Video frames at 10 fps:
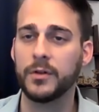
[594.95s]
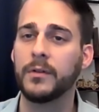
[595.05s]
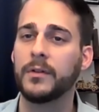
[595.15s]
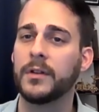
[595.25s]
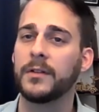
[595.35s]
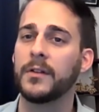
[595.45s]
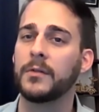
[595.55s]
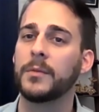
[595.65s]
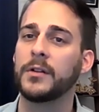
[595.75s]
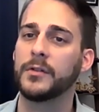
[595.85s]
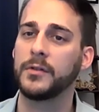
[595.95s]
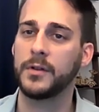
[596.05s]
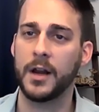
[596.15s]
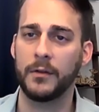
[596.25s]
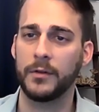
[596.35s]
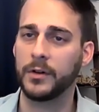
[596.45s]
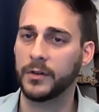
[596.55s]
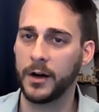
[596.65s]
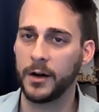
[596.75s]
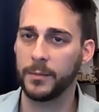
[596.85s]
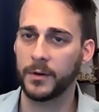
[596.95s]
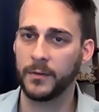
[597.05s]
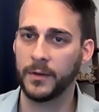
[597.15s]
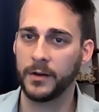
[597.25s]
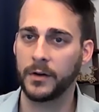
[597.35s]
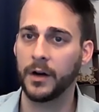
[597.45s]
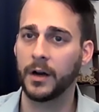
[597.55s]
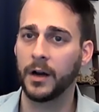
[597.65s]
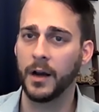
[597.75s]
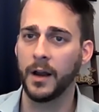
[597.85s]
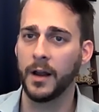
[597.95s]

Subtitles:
Do this as much as you can. If you're a startup and inventor,